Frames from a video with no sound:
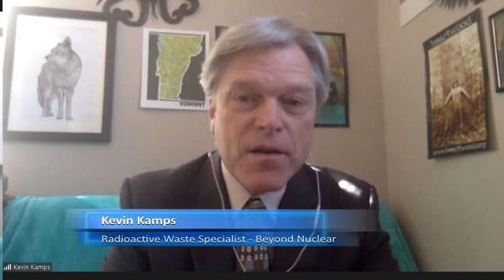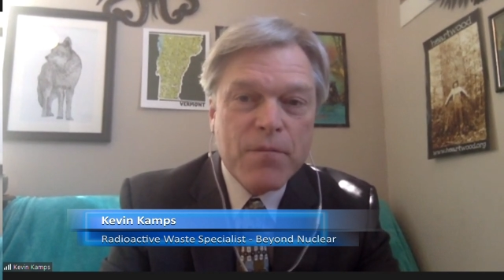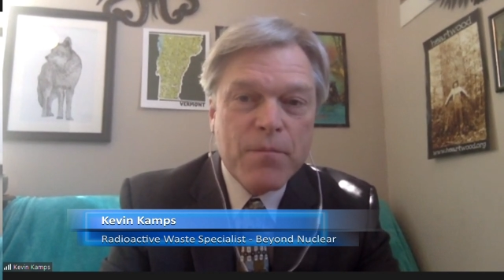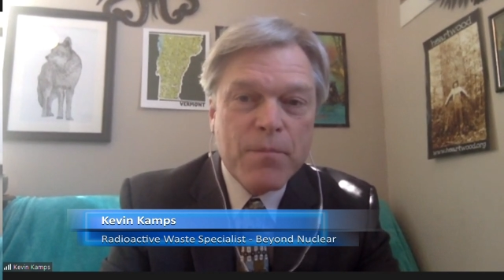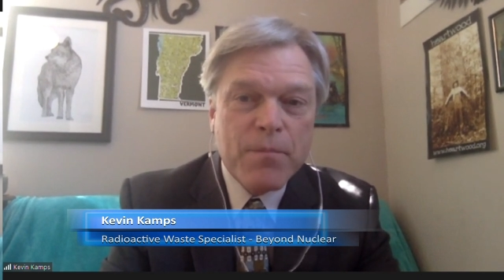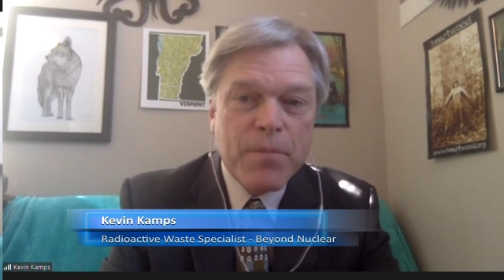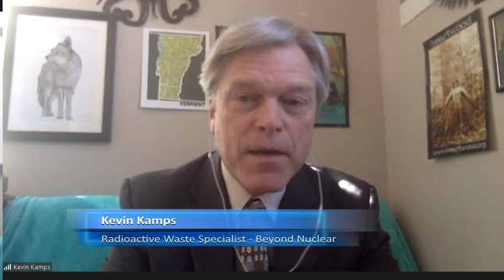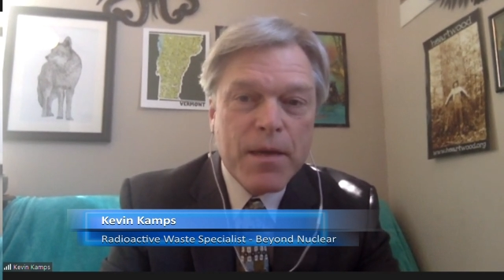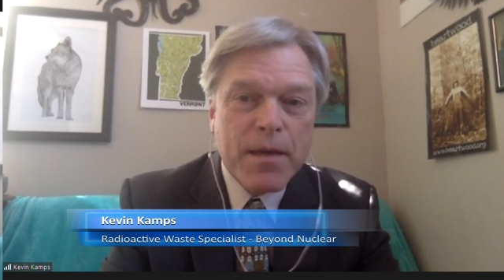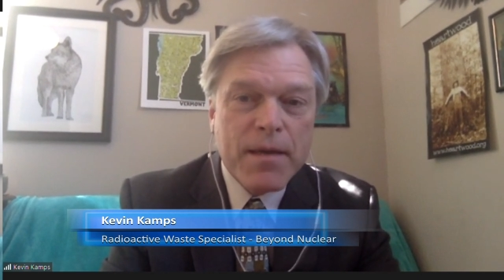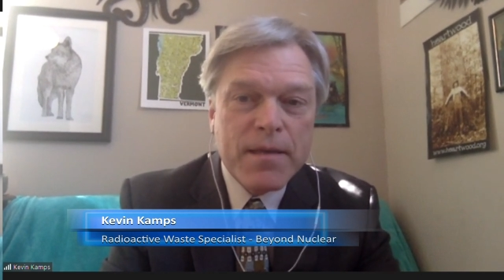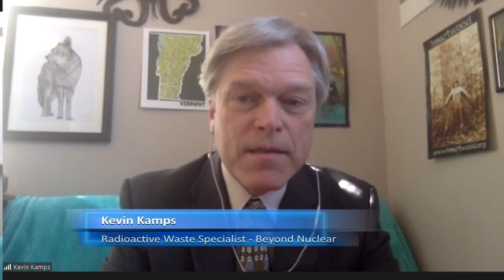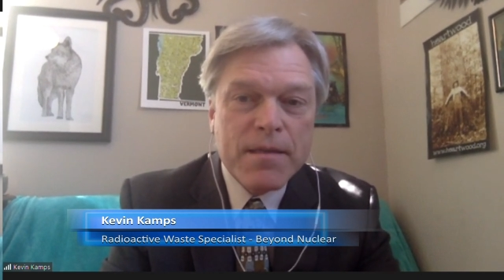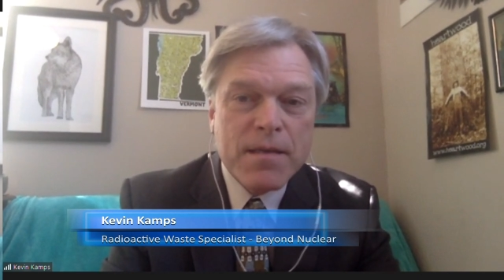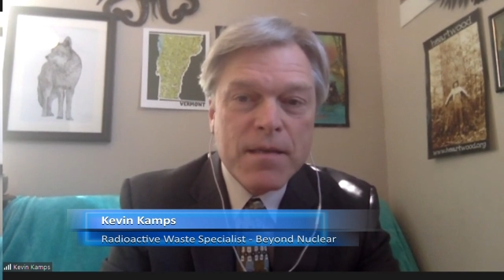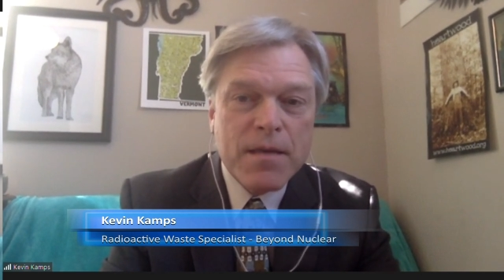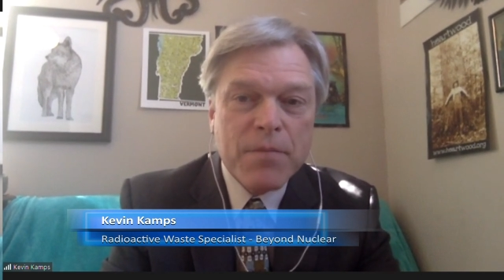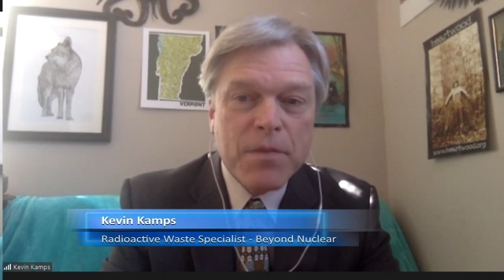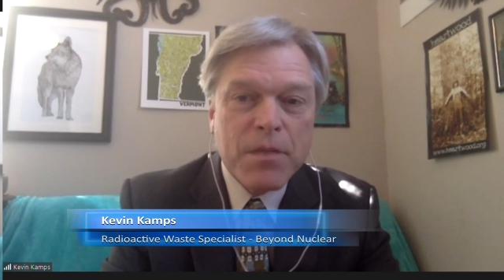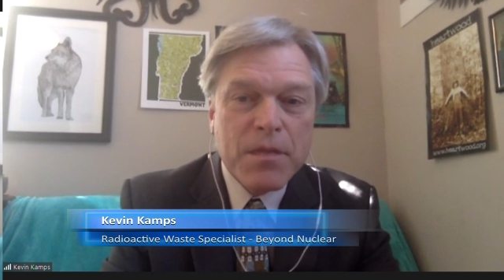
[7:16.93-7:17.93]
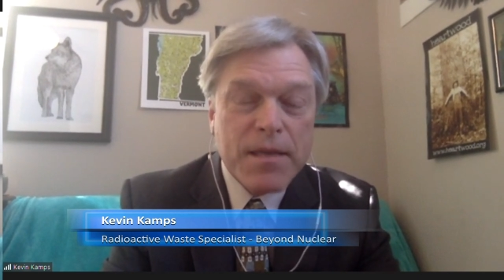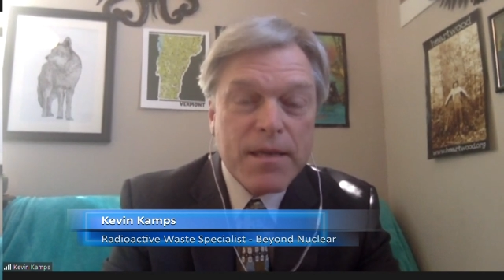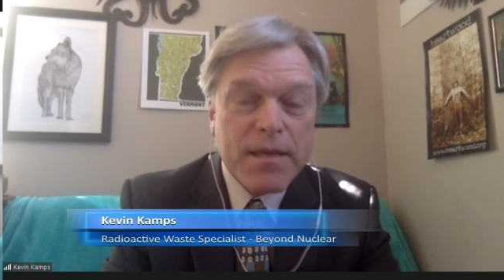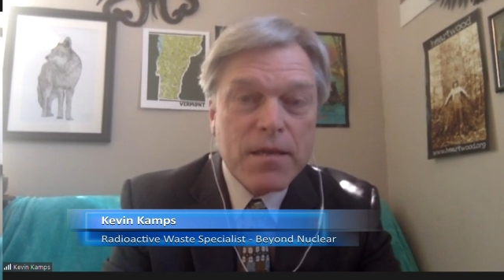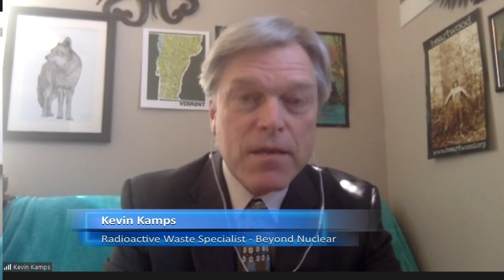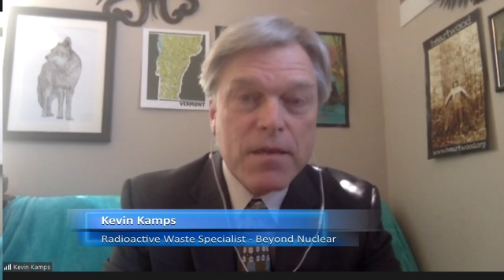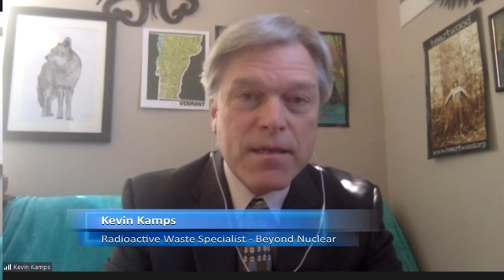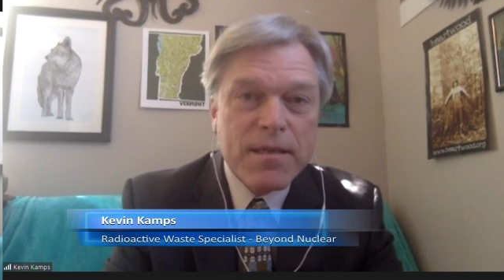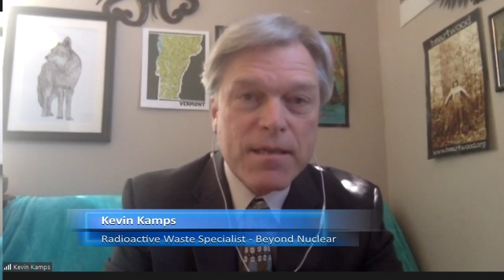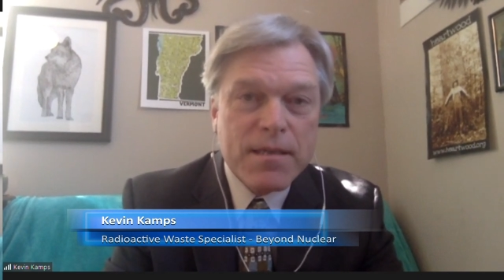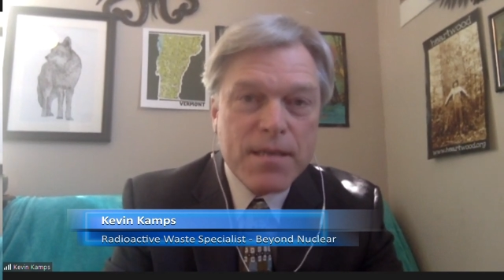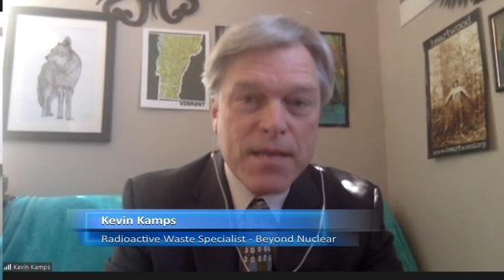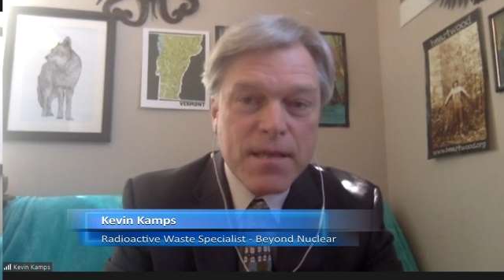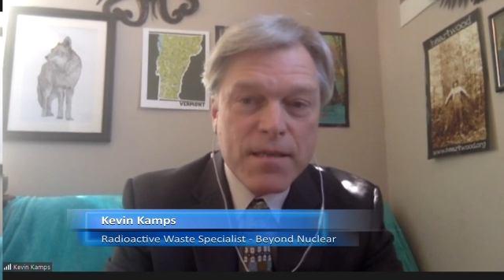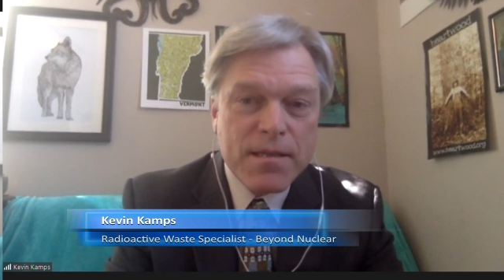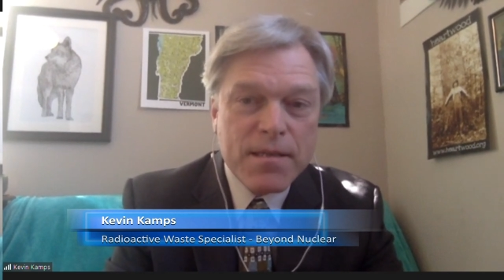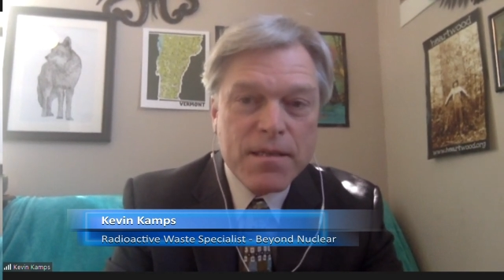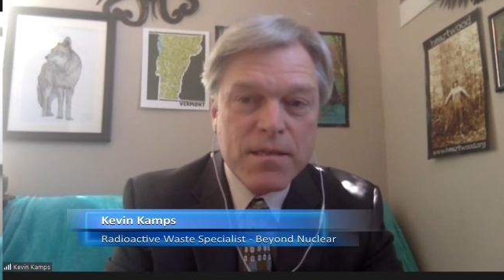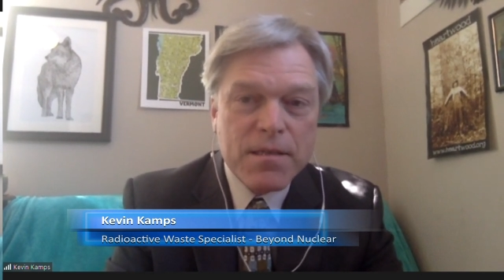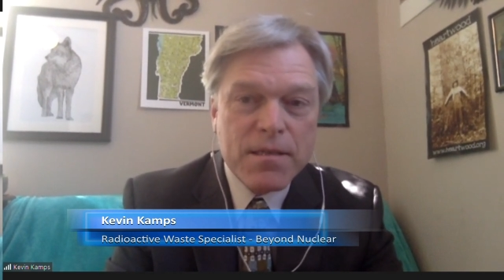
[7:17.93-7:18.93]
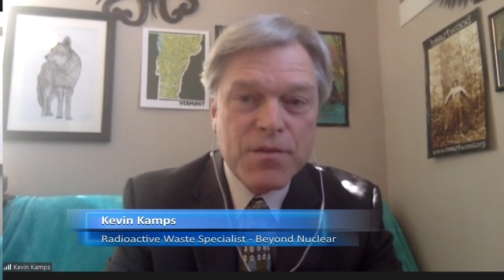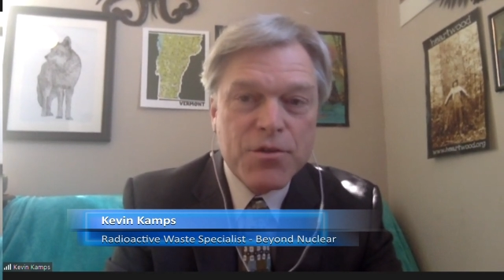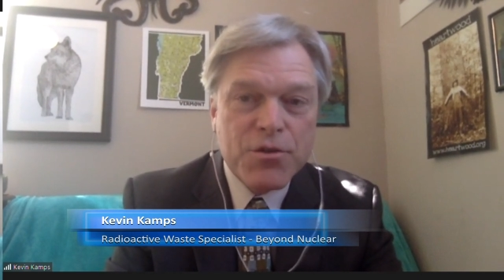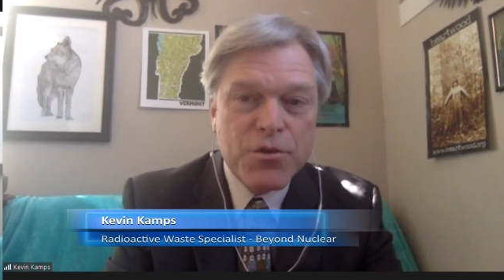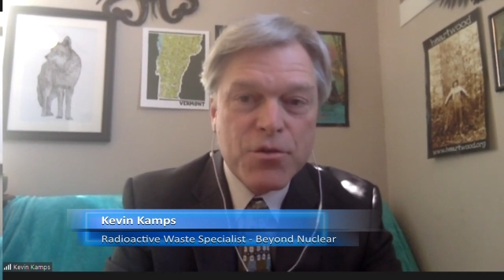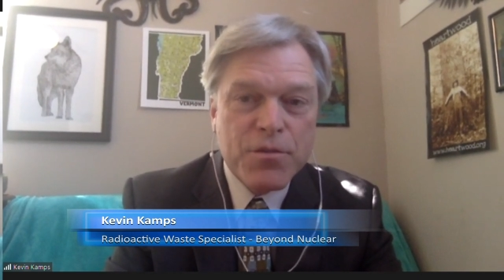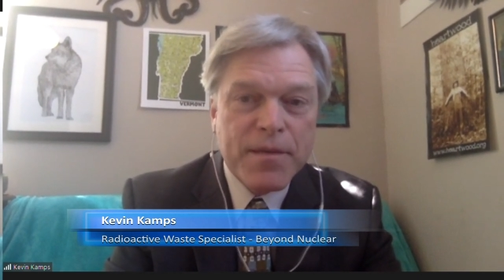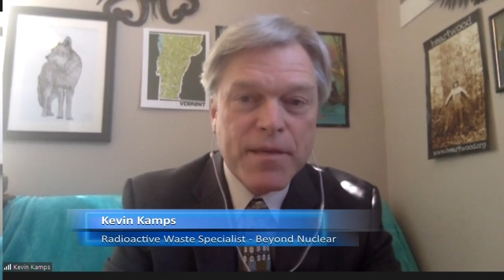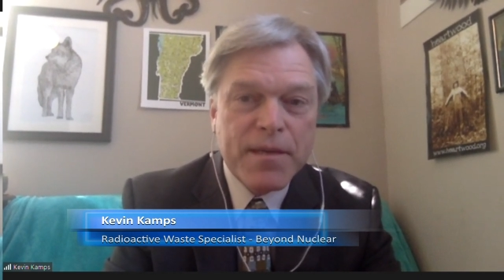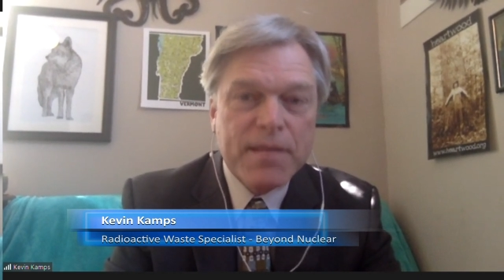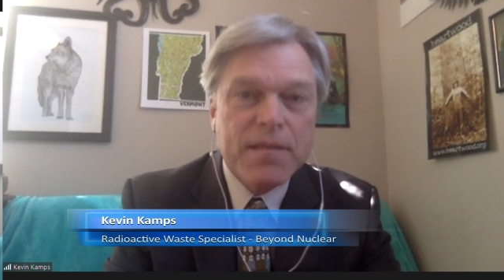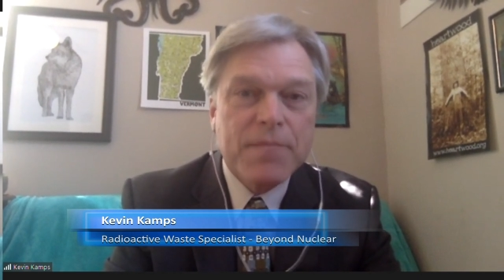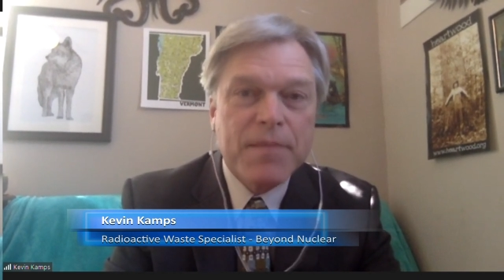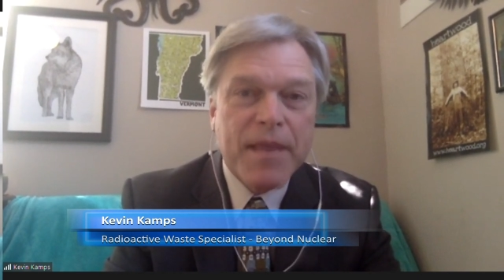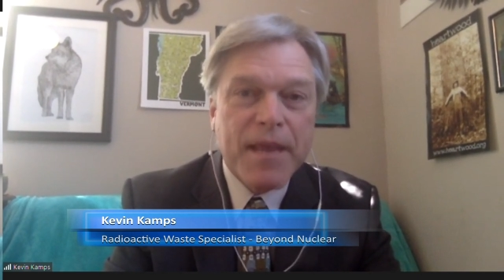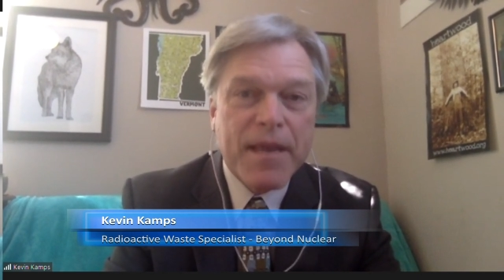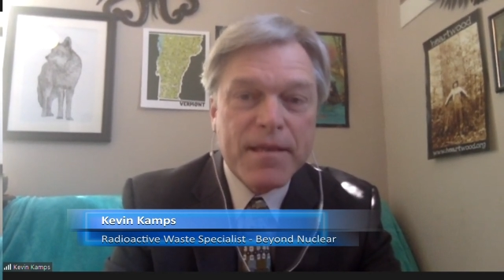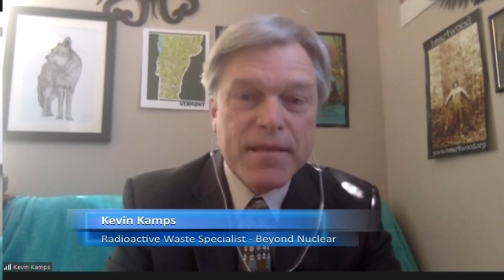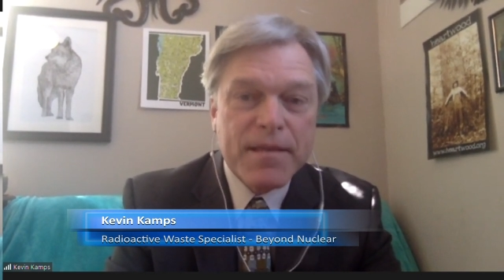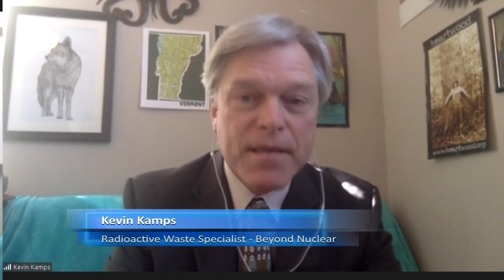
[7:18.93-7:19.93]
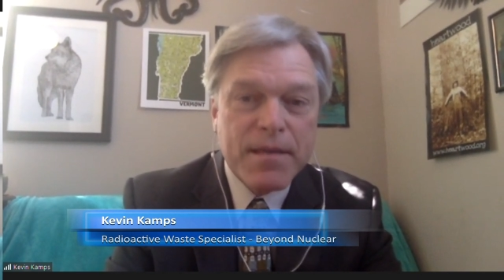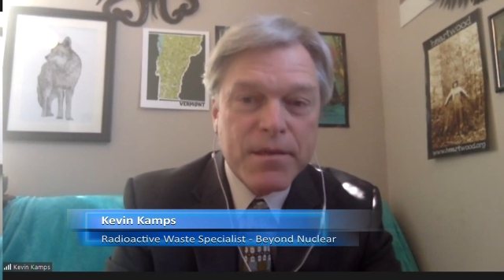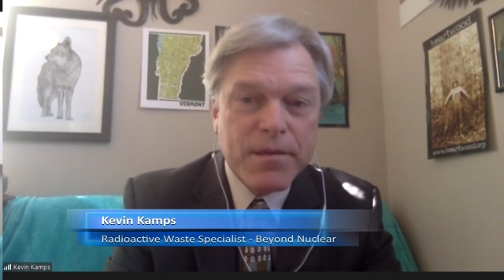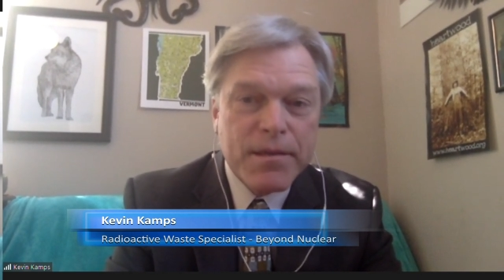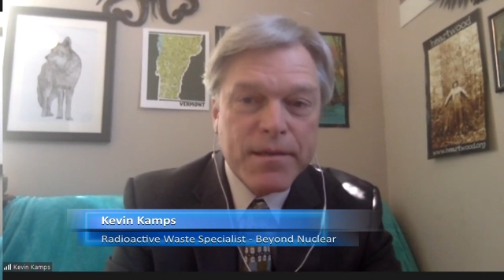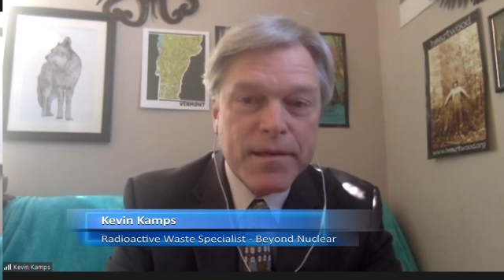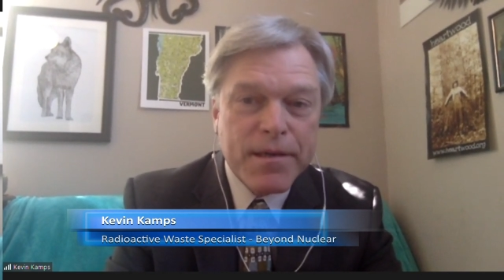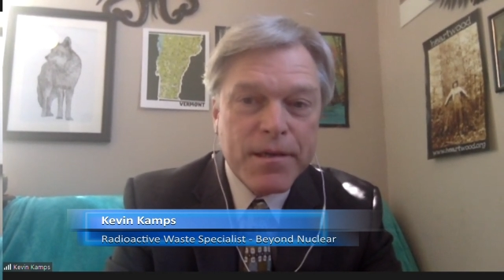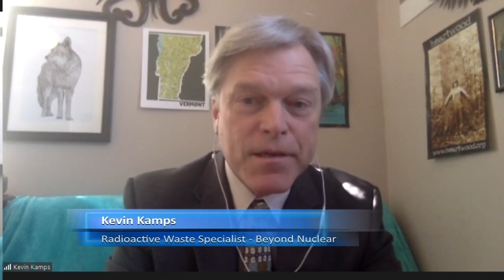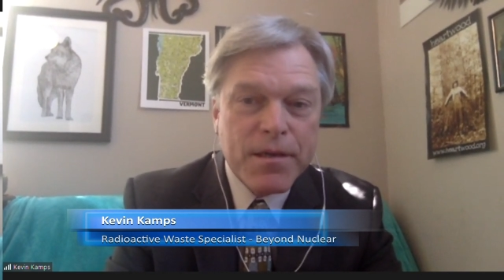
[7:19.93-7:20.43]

but it's a political consensus in Germany to be anti-nuclear.